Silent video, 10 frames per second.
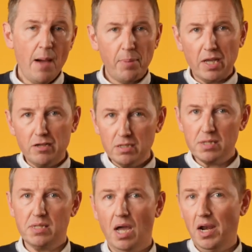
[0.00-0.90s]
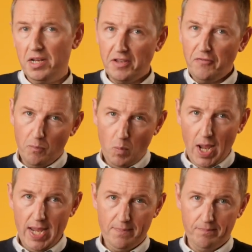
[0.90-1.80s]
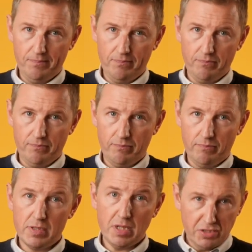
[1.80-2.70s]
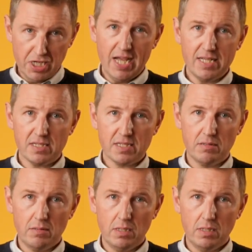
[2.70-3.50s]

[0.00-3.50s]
But I could start in a different way, such as,